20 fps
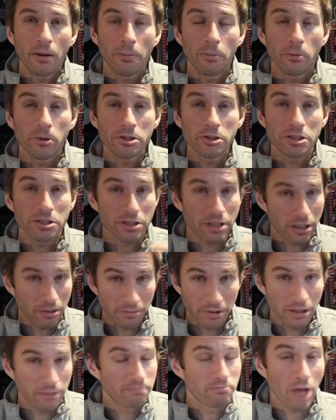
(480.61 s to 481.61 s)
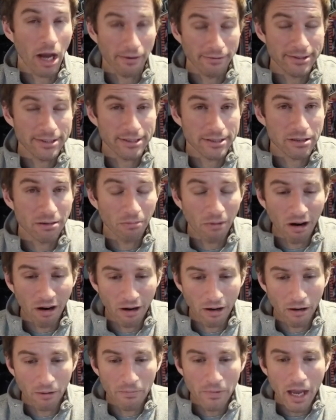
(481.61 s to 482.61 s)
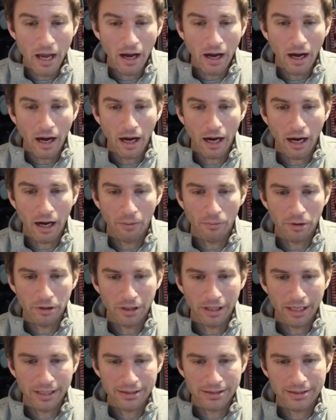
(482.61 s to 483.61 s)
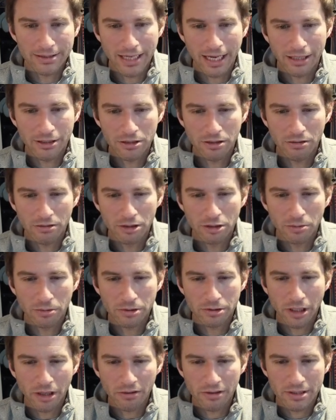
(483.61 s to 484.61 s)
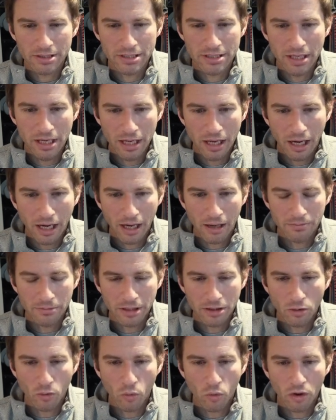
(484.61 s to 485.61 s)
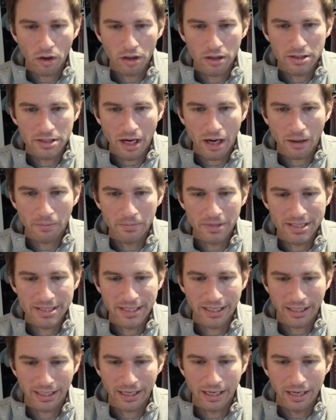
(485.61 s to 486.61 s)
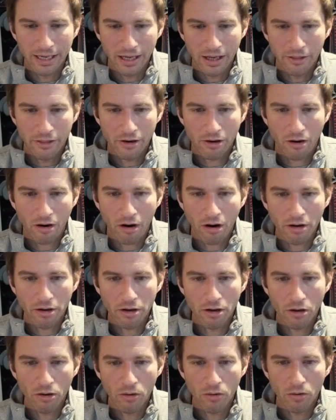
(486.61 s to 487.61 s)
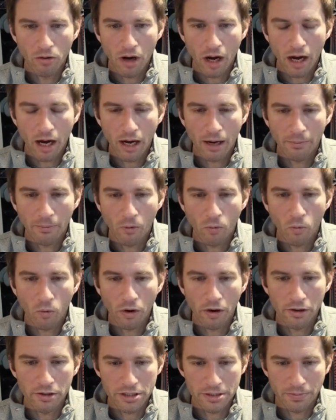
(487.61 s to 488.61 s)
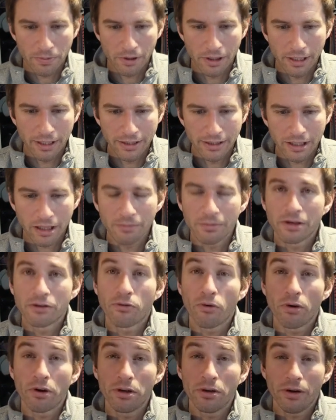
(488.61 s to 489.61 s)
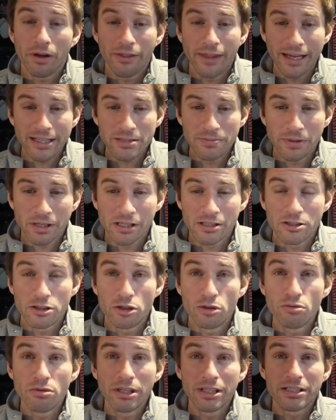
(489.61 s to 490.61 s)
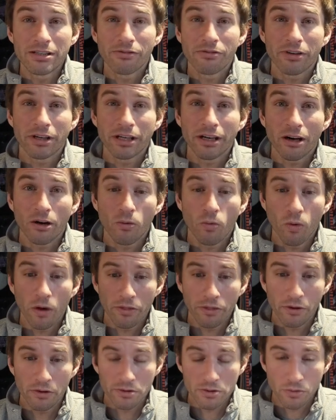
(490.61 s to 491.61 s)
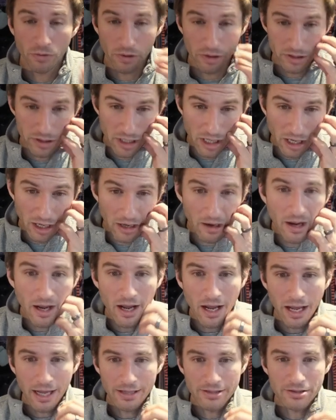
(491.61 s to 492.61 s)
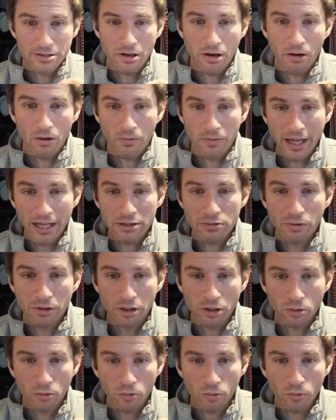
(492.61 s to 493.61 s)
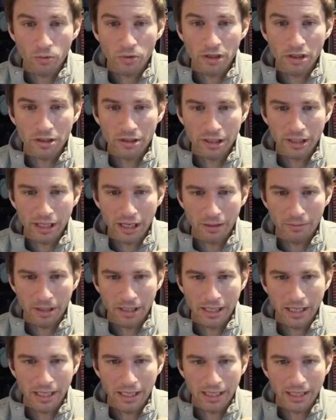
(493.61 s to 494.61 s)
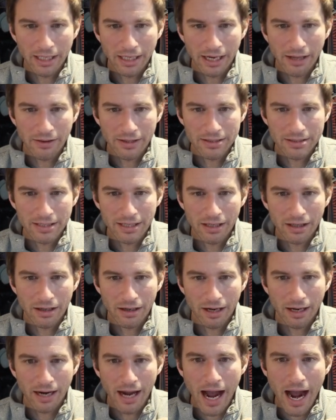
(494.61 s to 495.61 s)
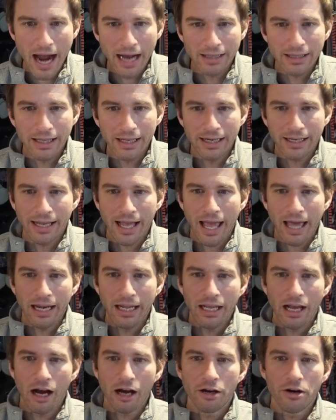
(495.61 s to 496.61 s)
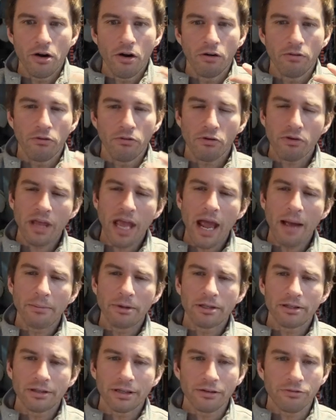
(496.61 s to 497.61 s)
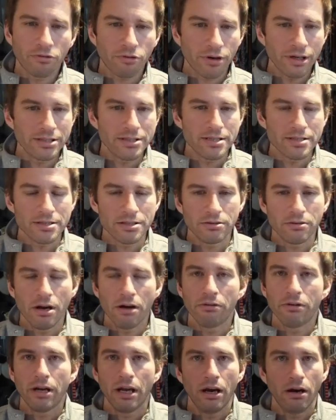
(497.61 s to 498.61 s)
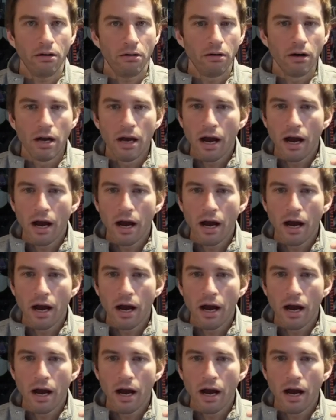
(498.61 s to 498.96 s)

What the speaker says: which is going to be obviously tomorrow, when you get into day two, you will notice that the words are missing. There are no words predetermined for you, and that's because you need to figure out what those words are. And so that's when you're really going to be keying in on this here and highlighting any unknown vocabulary, phrases you don't know,